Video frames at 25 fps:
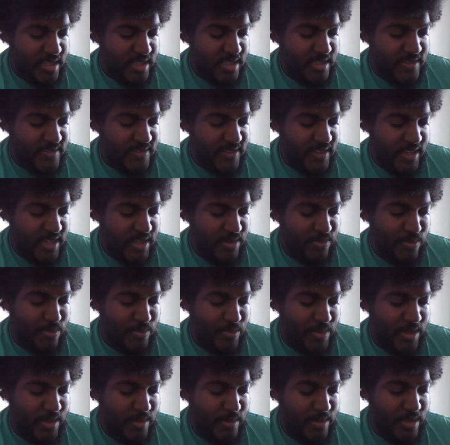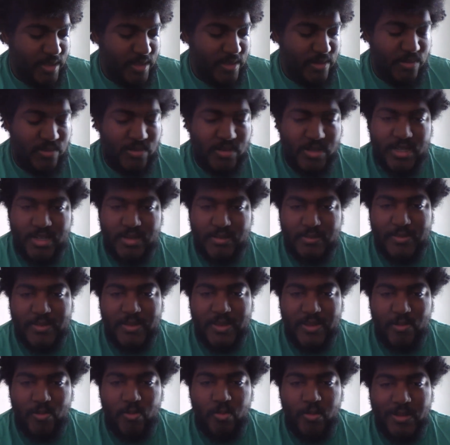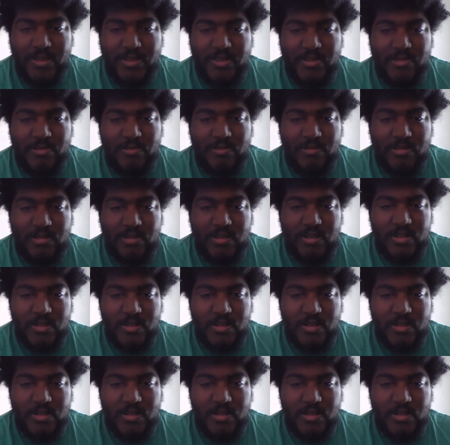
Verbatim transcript: this game will be you know a, a real